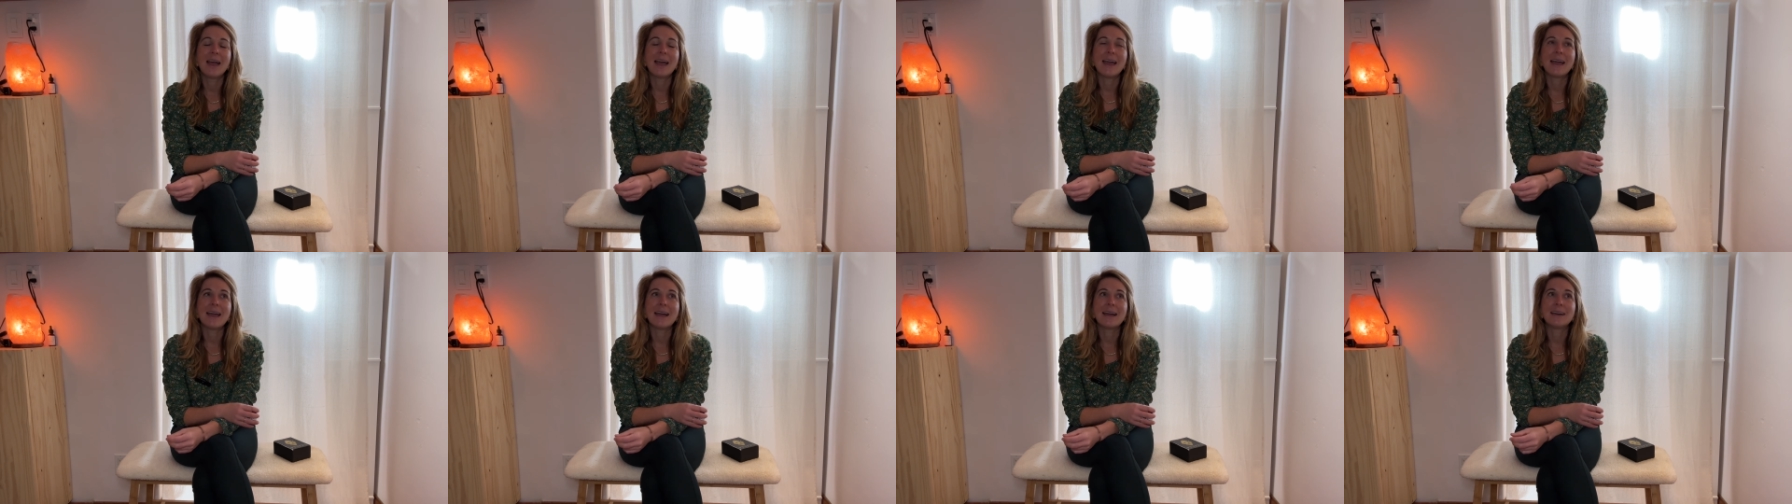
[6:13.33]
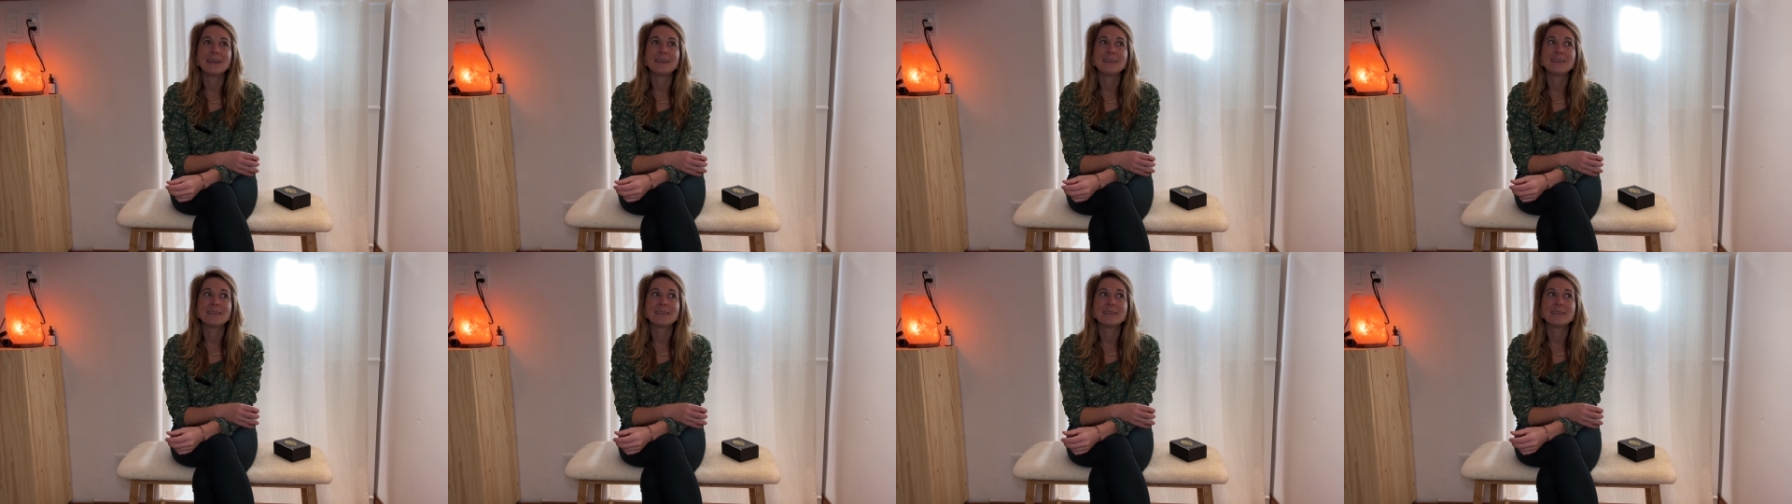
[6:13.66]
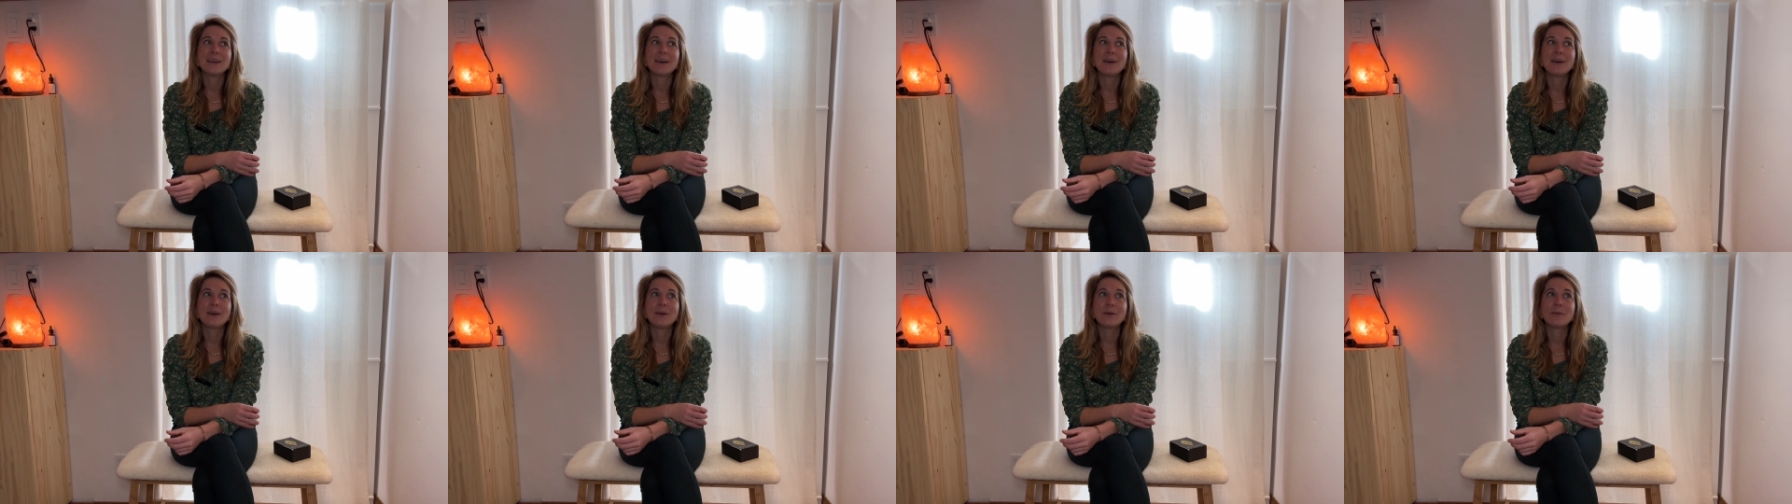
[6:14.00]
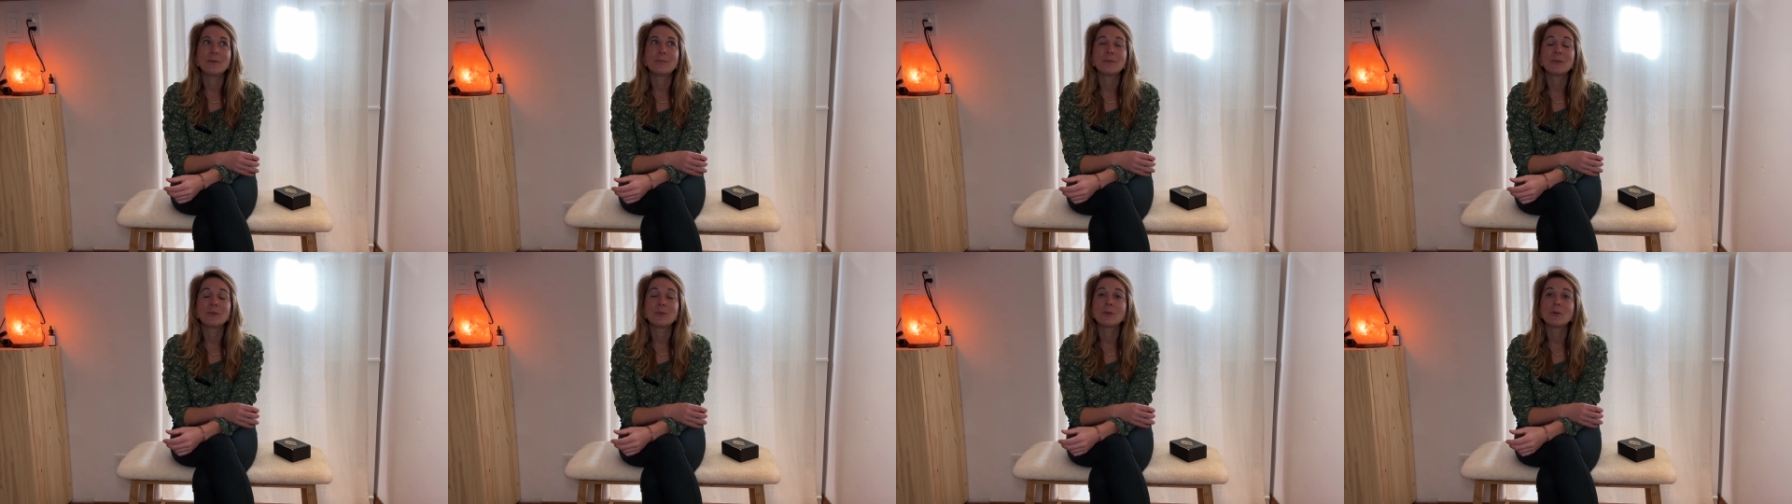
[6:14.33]
And
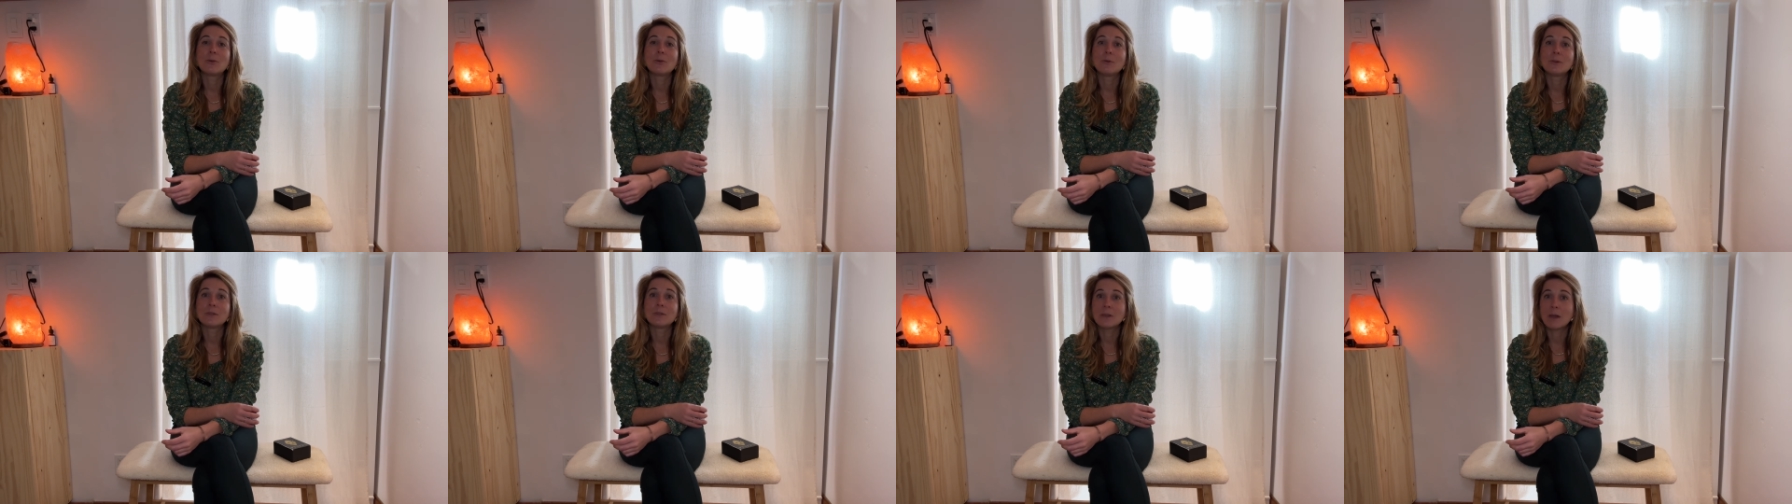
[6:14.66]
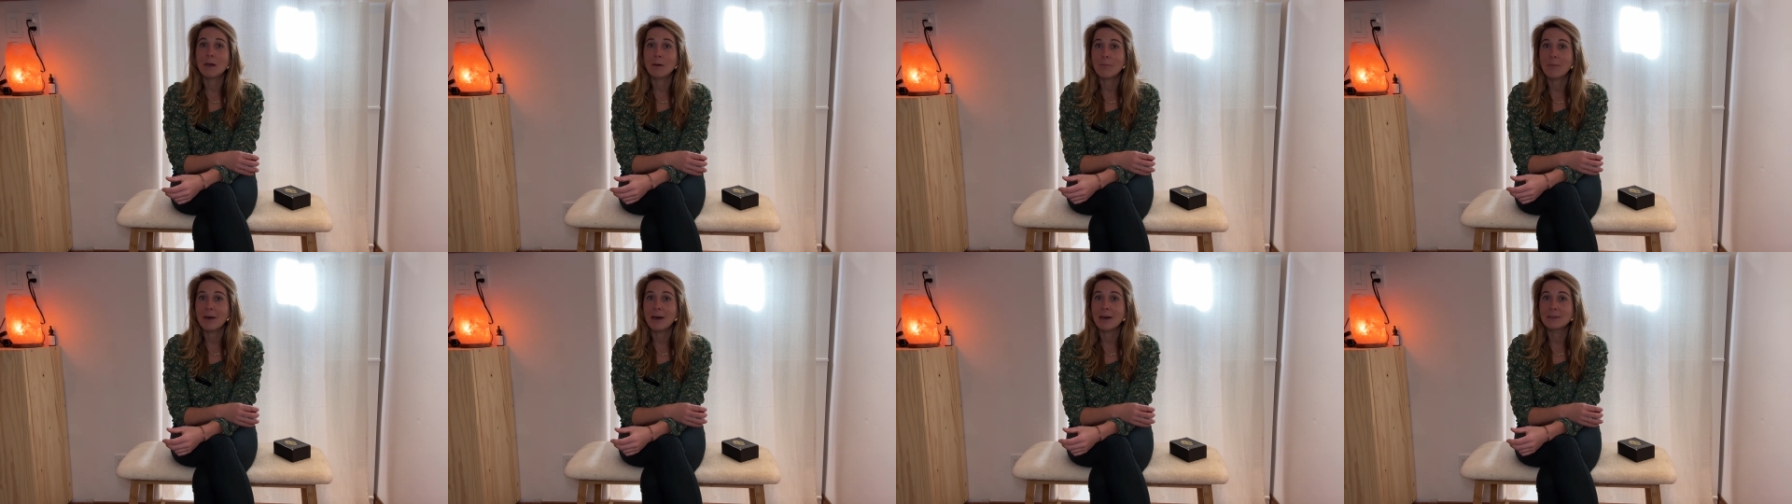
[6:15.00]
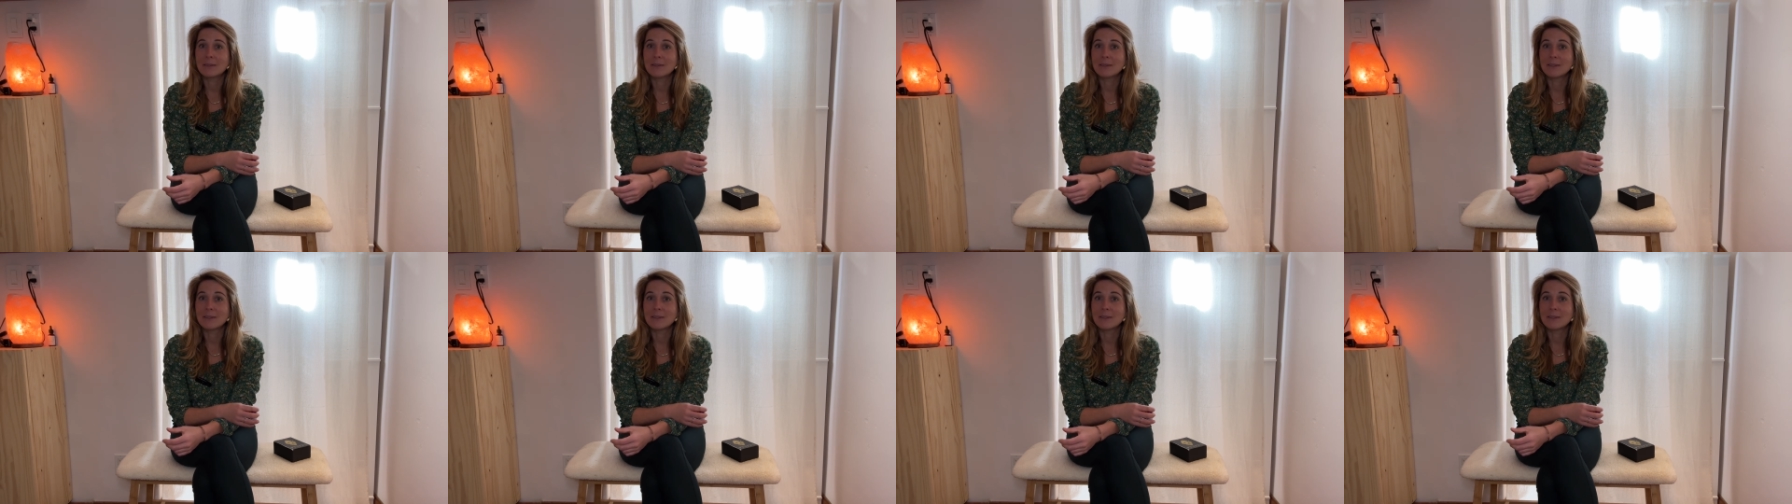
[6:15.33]
you can always come back